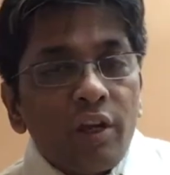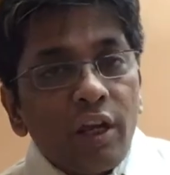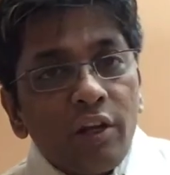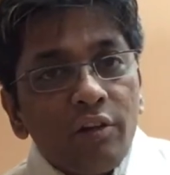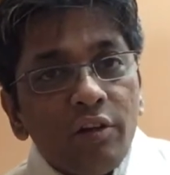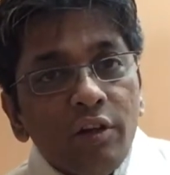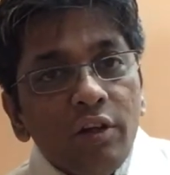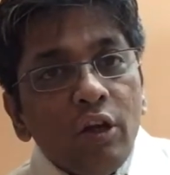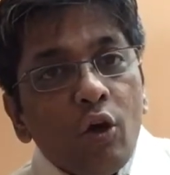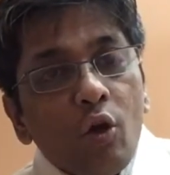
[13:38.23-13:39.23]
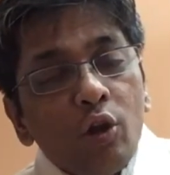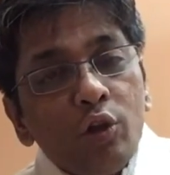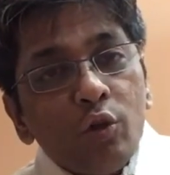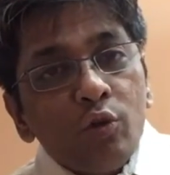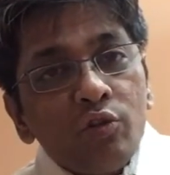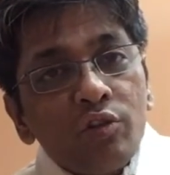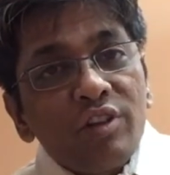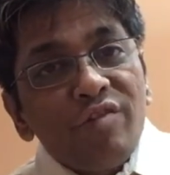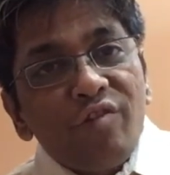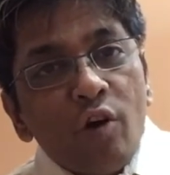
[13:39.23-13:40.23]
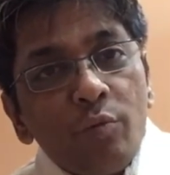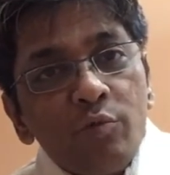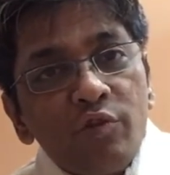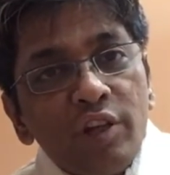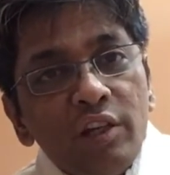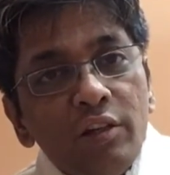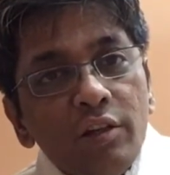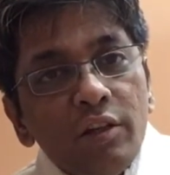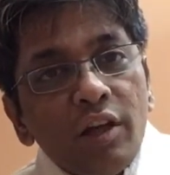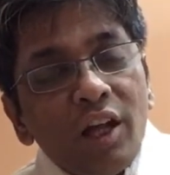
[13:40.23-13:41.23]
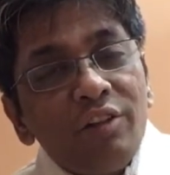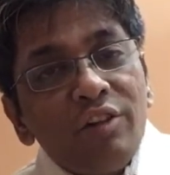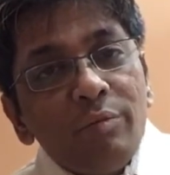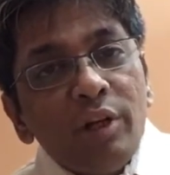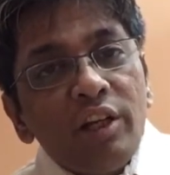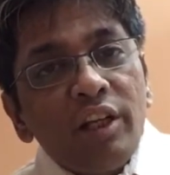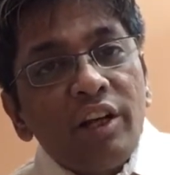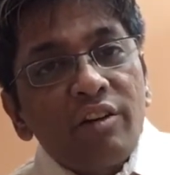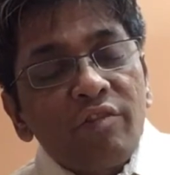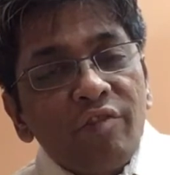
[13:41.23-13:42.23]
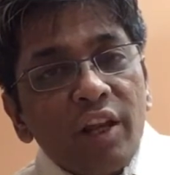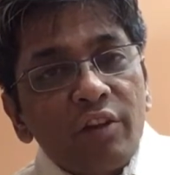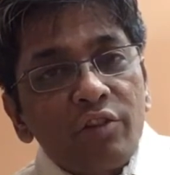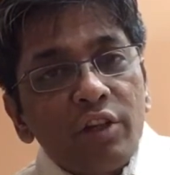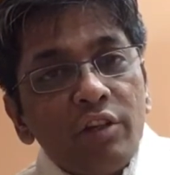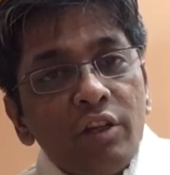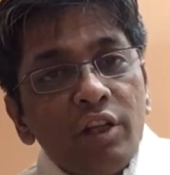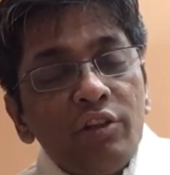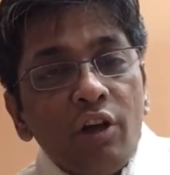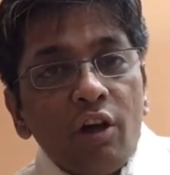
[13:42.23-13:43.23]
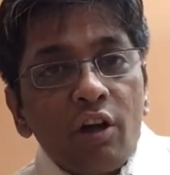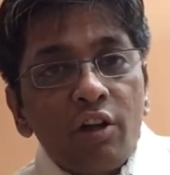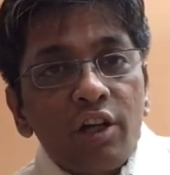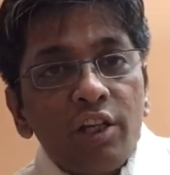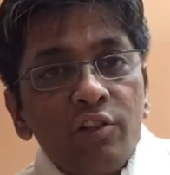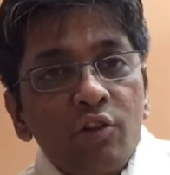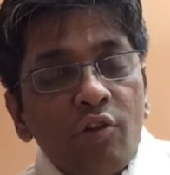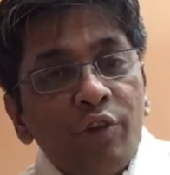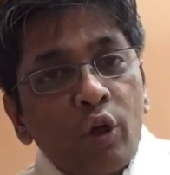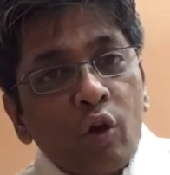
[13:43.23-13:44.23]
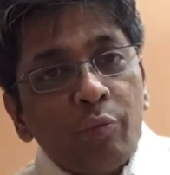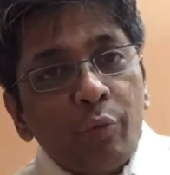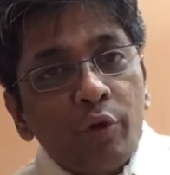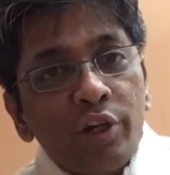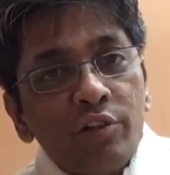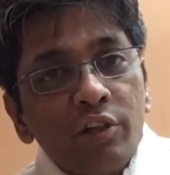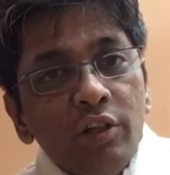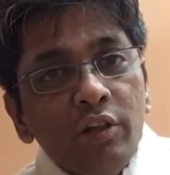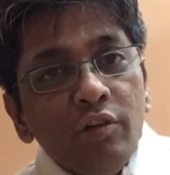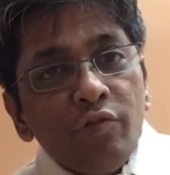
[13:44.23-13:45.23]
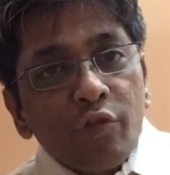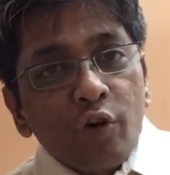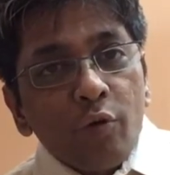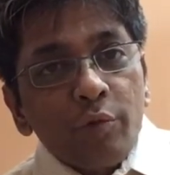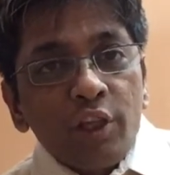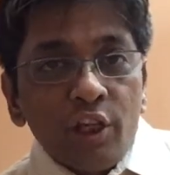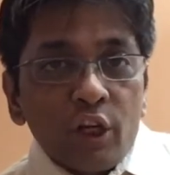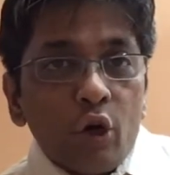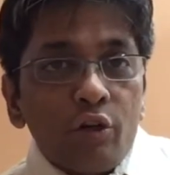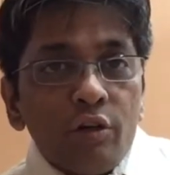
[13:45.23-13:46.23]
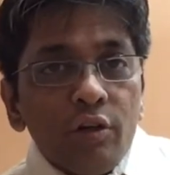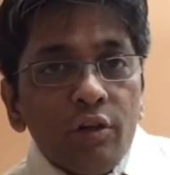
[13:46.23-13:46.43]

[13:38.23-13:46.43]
and all those reforms will ultimately get reflected in the earnings of the corporates from here on,